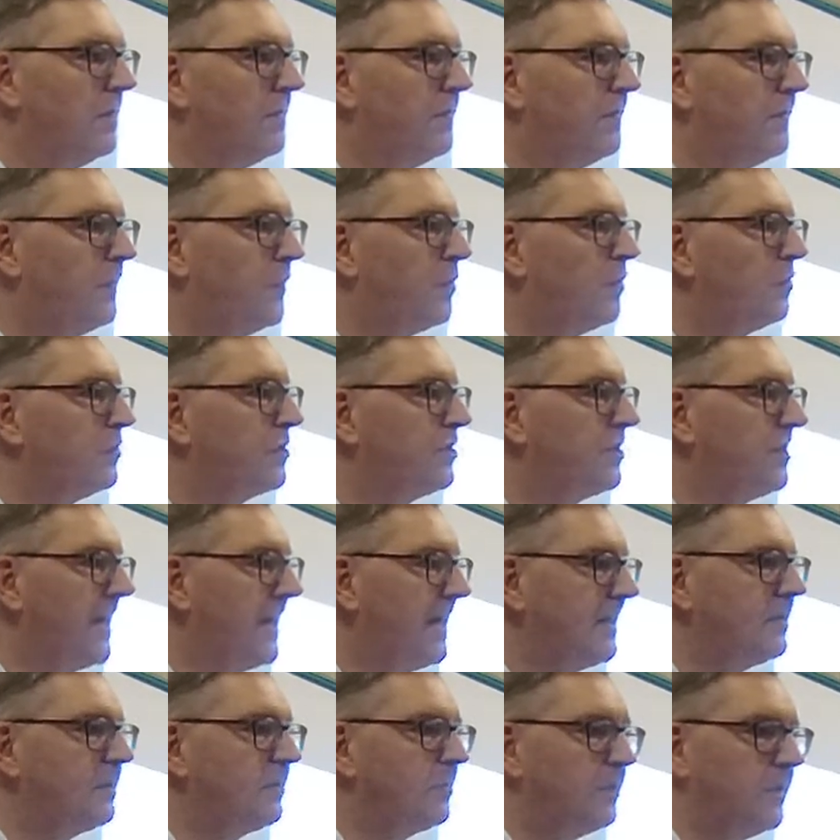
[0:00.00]

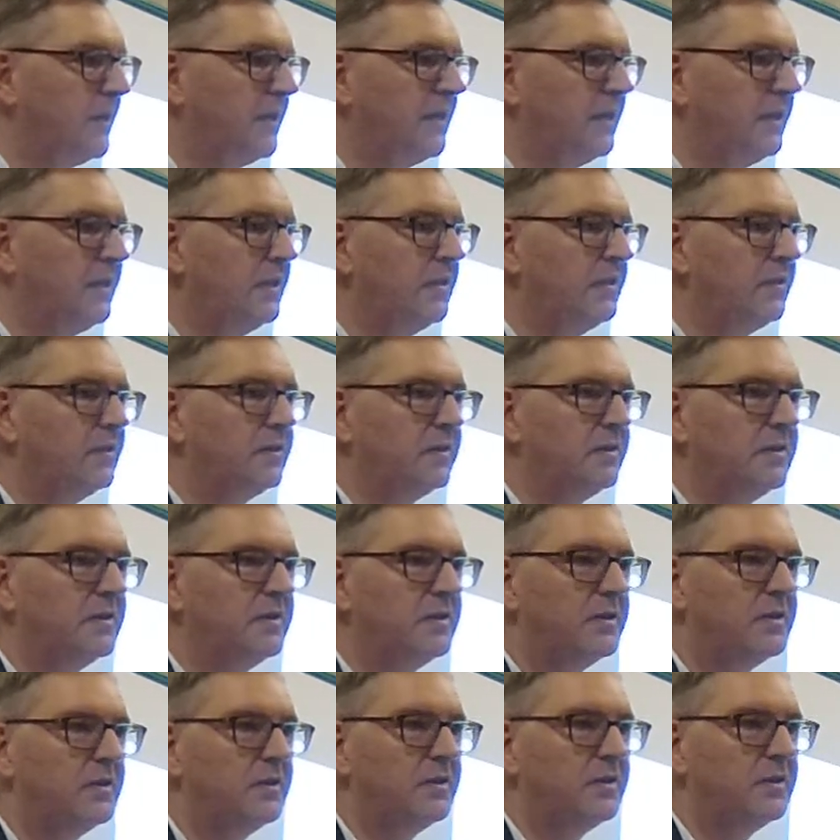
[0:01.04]
foreshadowing
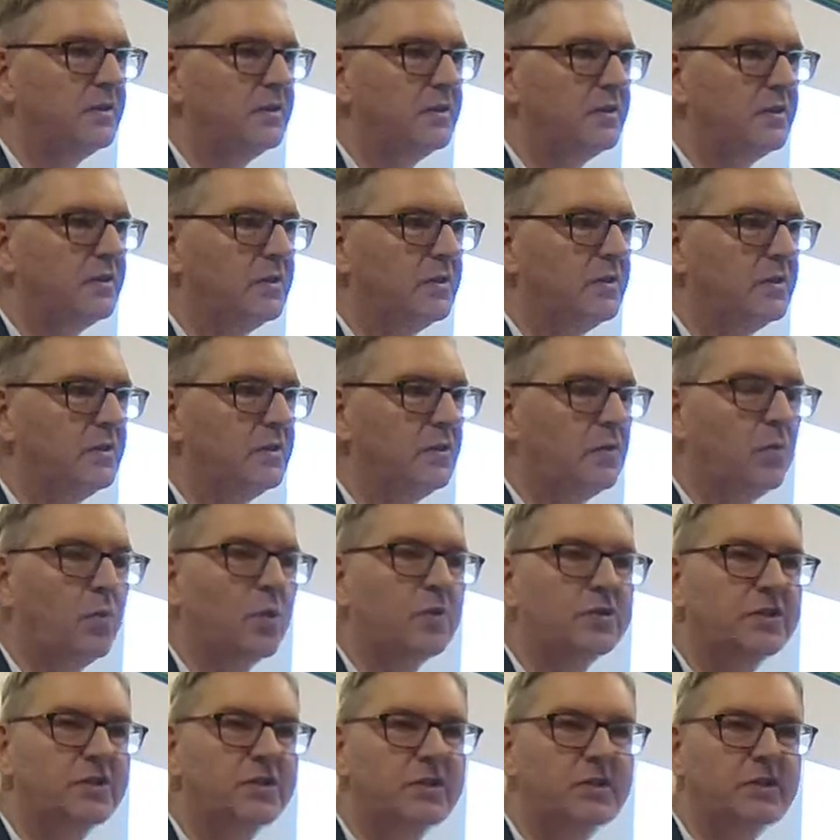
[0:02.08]

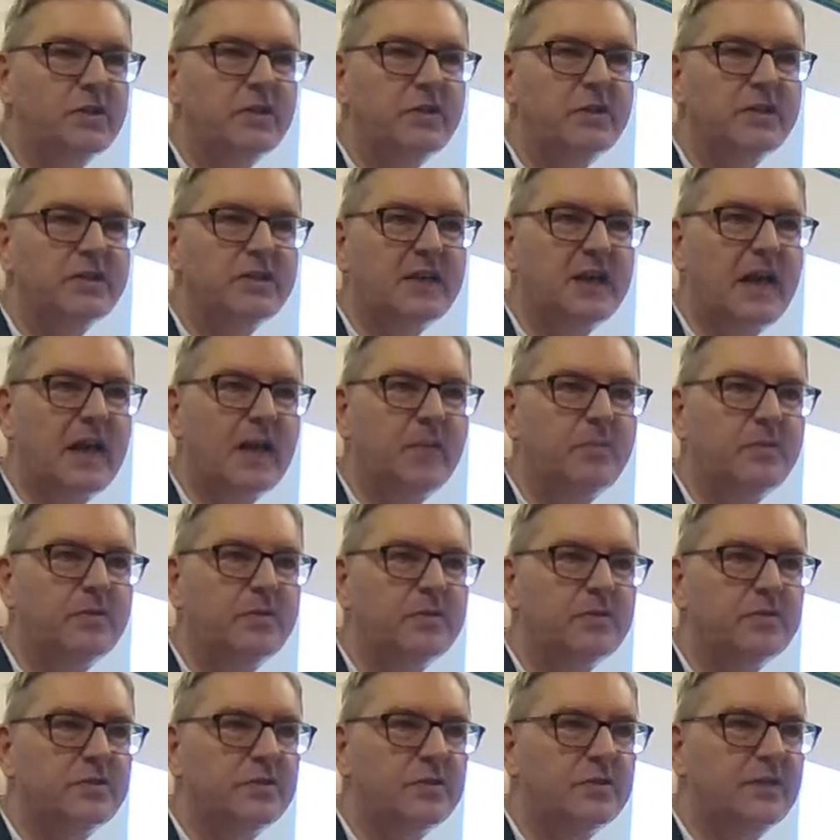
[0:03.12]
what is going to
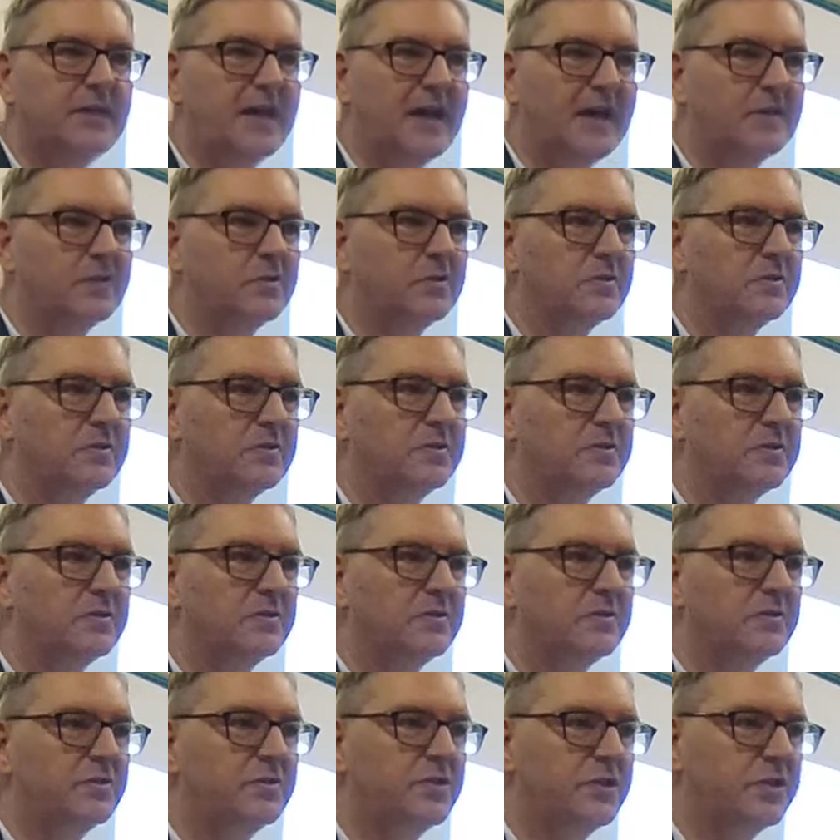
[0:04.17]
happen to the adult
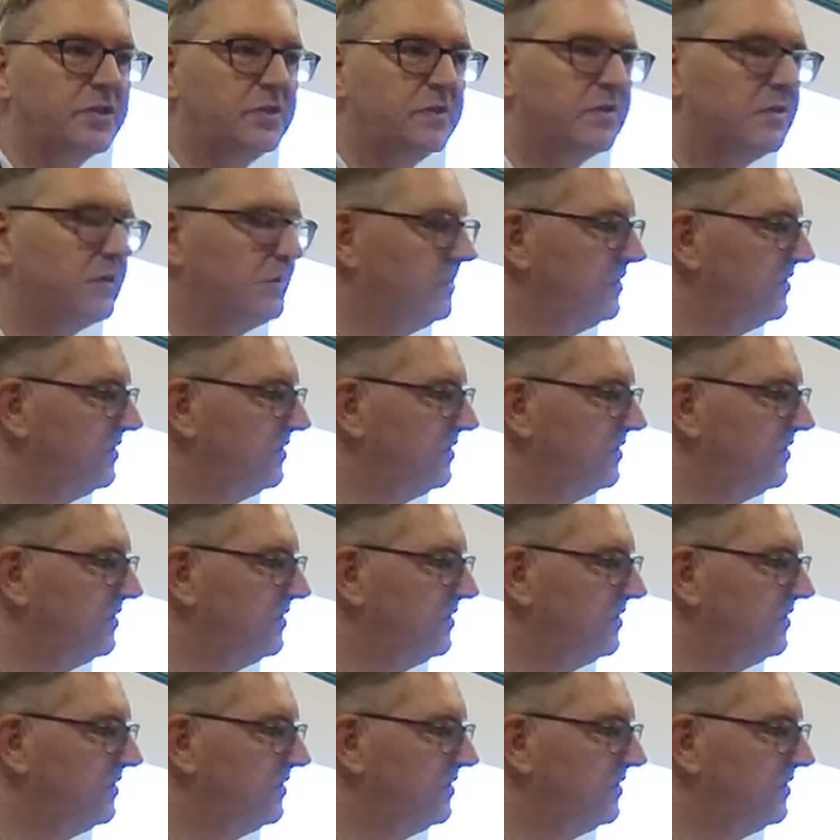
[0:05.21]
Jesus.